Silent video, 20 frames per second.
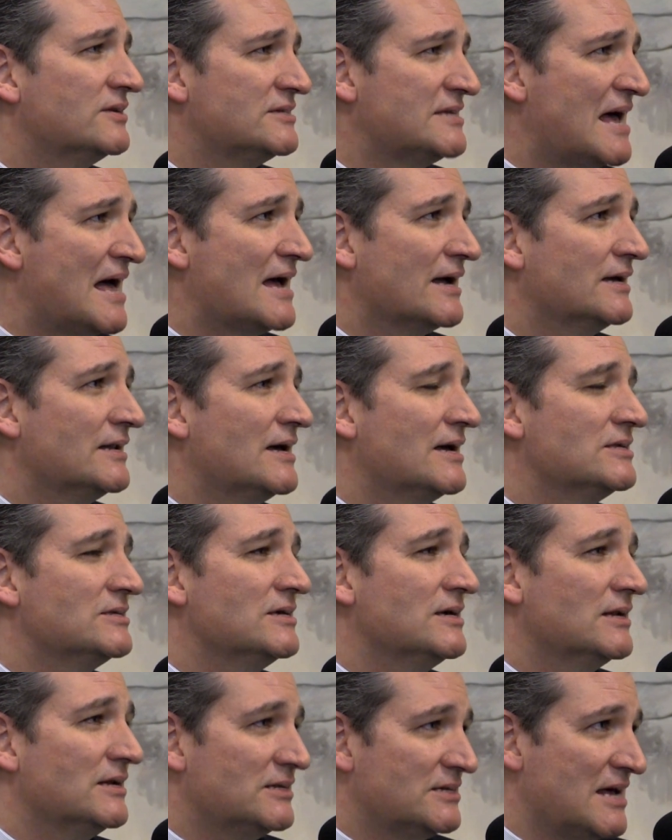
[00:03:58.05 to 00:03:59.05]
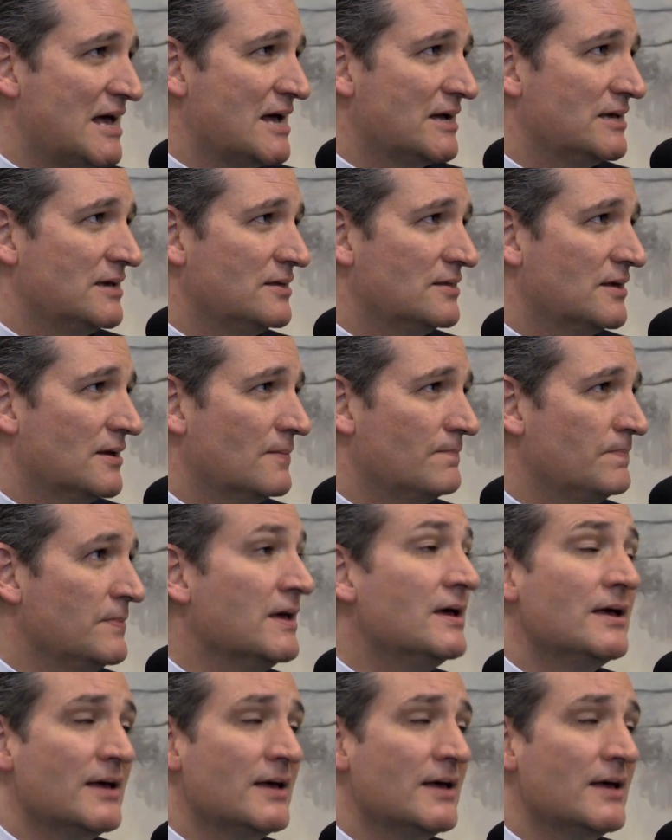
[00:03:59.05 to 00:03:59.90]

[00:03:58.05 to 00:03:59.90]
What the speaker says: antagonizing and attacking them,